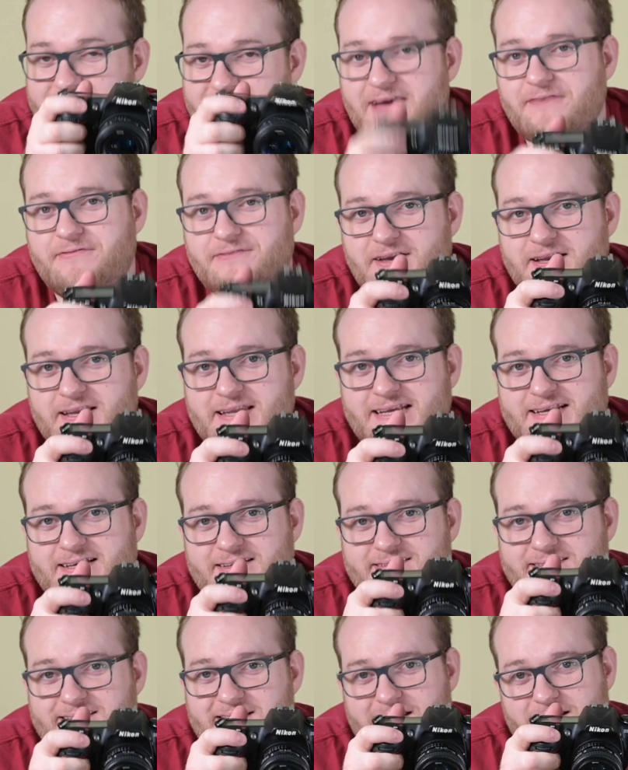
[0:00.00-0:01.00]
Definitely
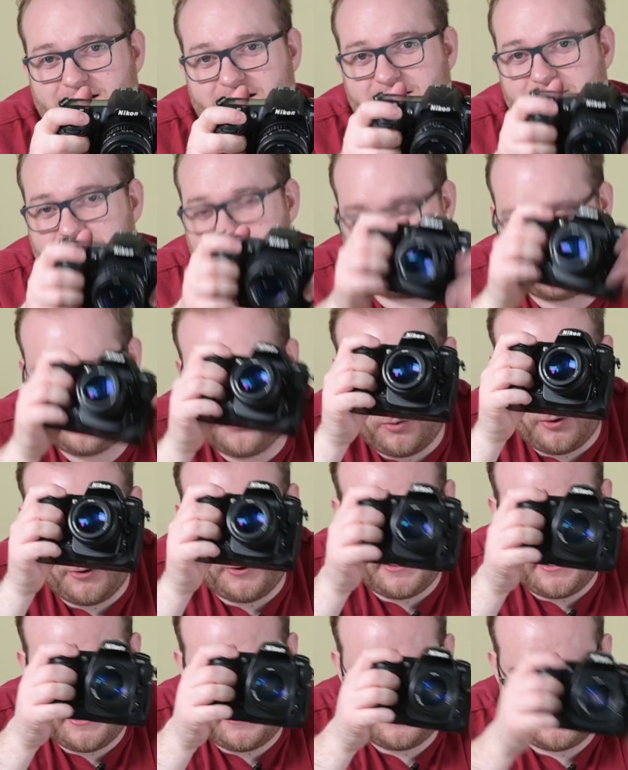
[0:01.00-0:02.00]
consider, if you
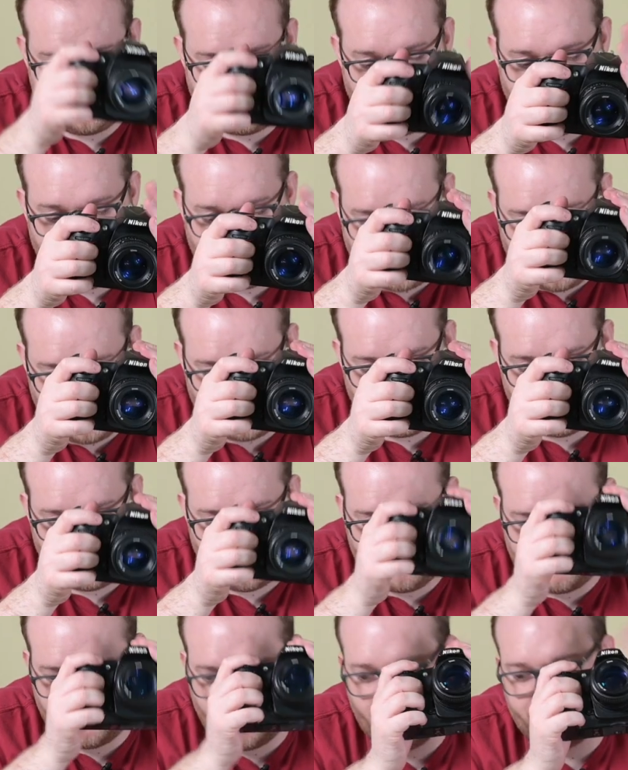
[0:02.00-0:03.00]
want to take nature
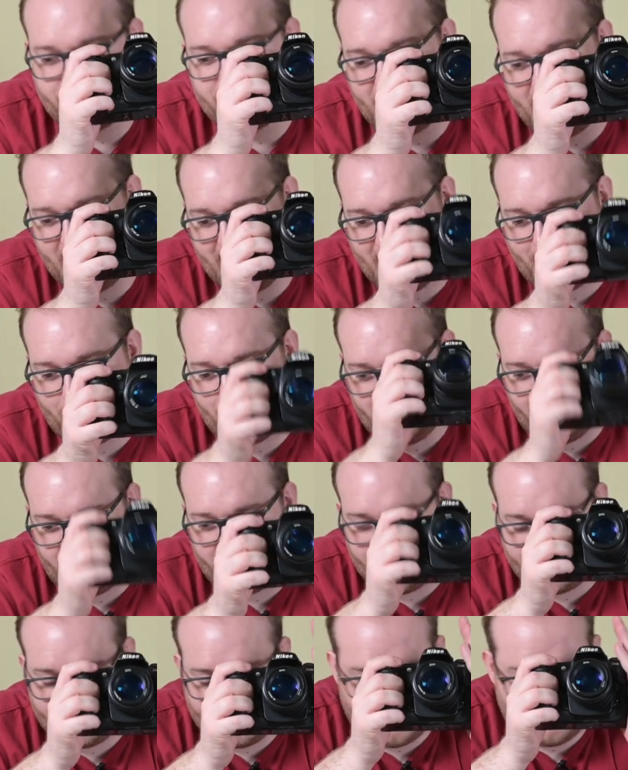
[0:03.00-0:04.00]
photographs, a camera like
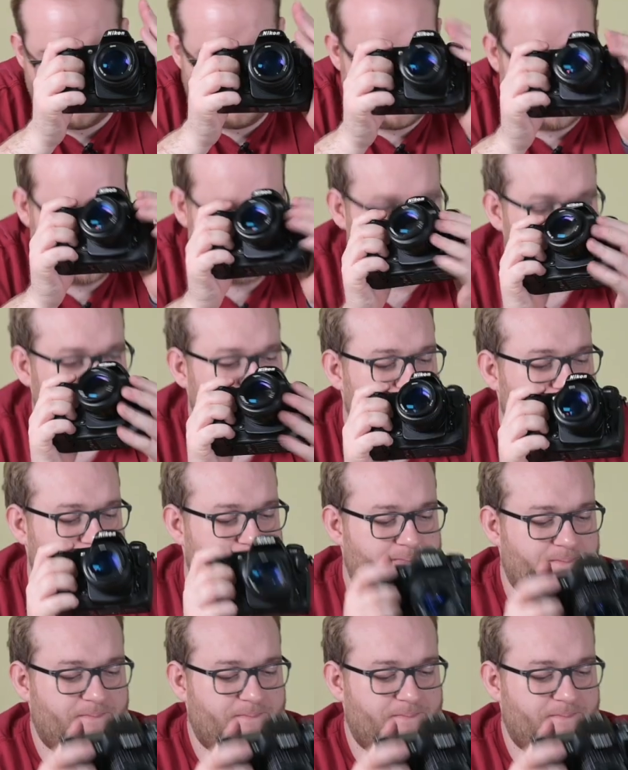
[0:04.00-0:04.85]
the D300.